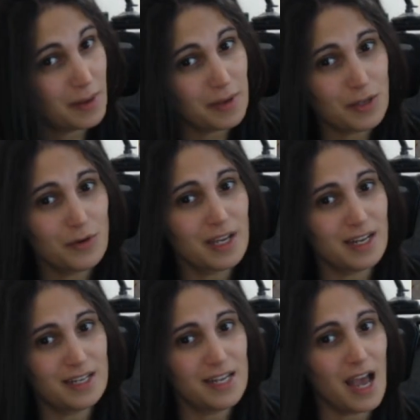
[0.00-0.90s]
maybe you
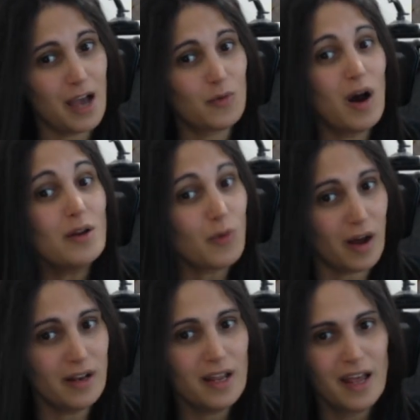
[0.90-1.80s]
can DIY
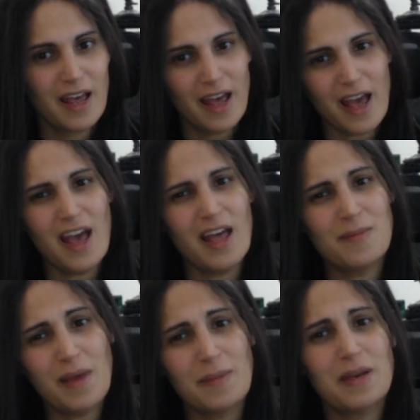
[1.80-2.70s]
one
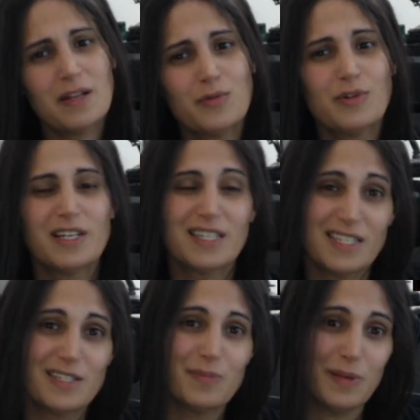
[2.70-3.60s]
and maybe it would at
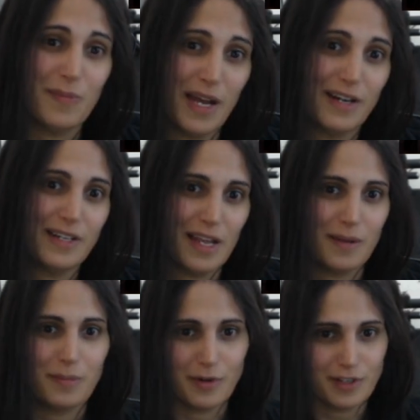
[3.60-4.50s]
least be better
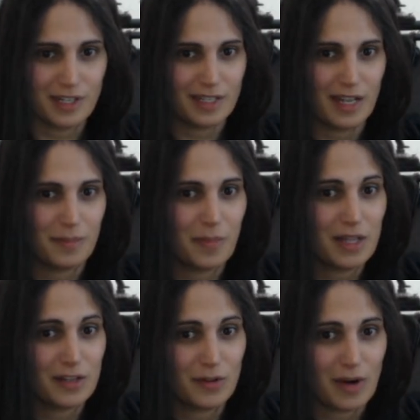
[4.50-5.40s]
than pushing that
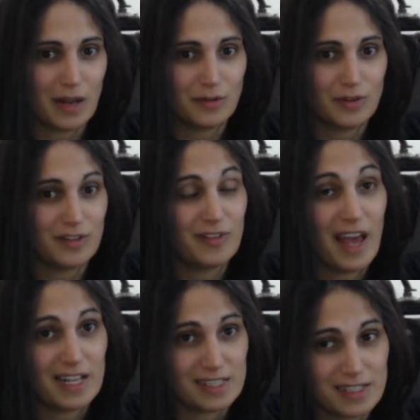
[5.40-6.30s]
button around to
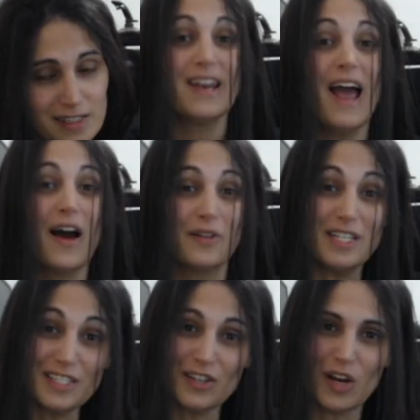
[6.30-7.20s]
advance. Now
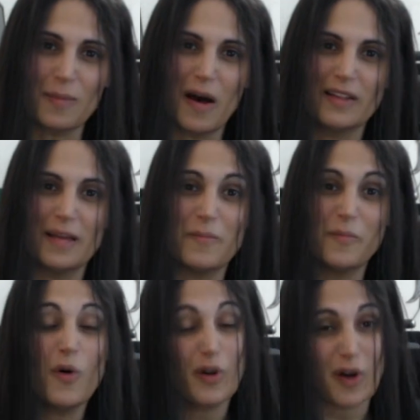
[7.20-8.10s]
let's talk about the
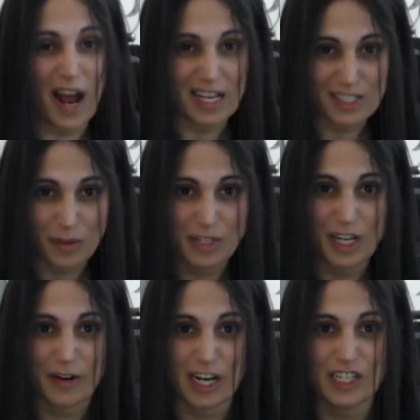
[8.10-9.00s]
motorized
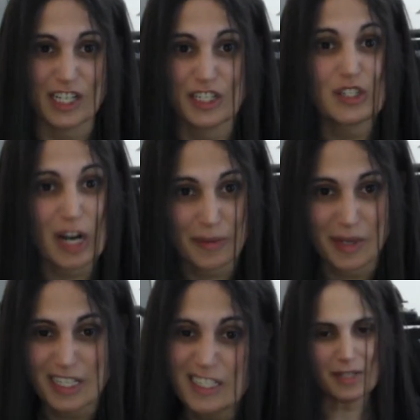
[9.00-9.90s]
omnidirectional
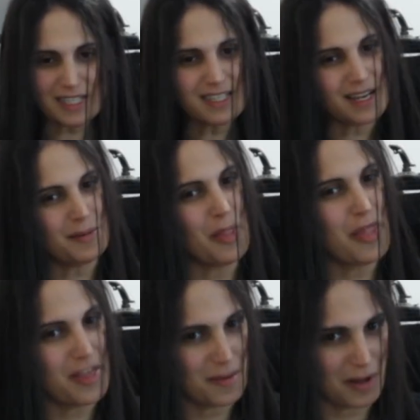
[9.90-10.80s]
treadmills. This is a common
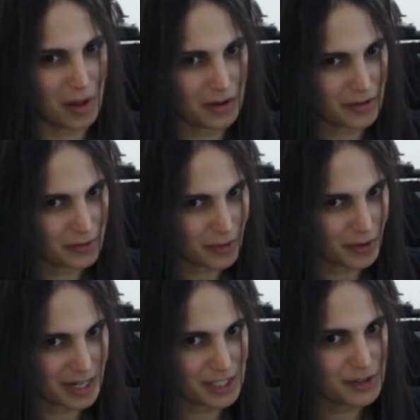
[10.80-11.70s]
theme along those
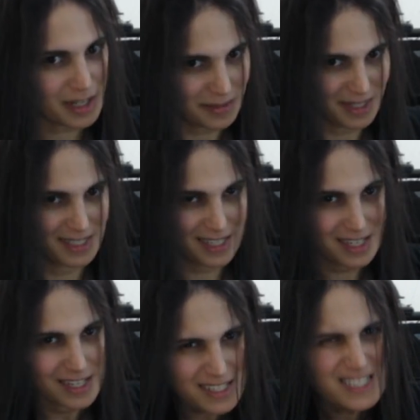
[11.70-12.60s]
motorized treadmills.
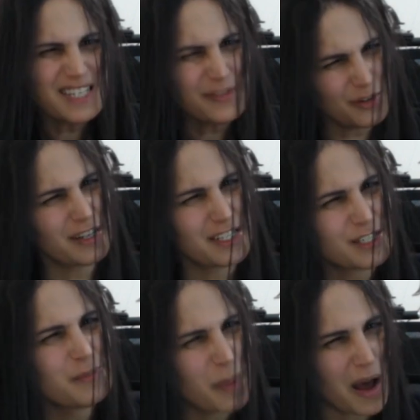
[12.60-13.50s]
See if you can
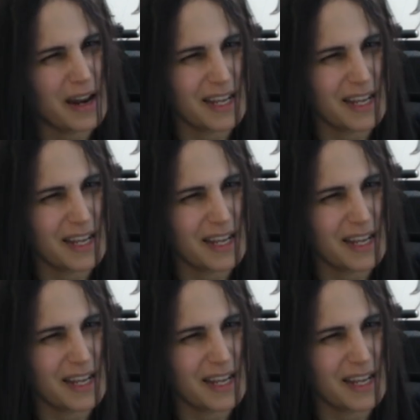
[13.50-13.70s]
spot